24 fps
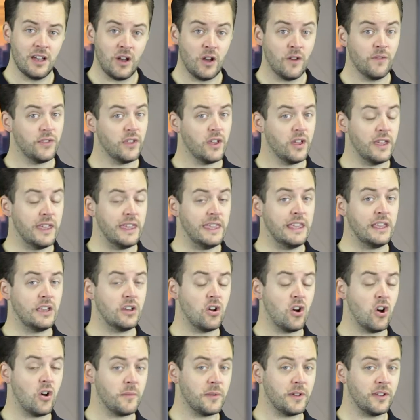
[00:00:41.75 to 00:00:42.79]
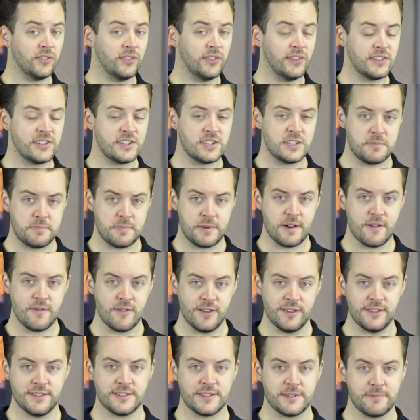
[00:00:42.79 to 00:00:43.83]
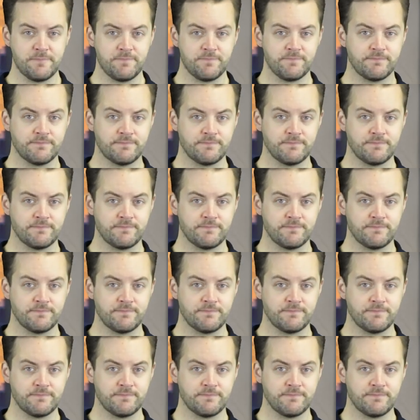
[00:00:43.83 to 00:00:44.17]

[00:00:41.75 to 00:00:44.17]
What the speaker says: of their e-commerce experience.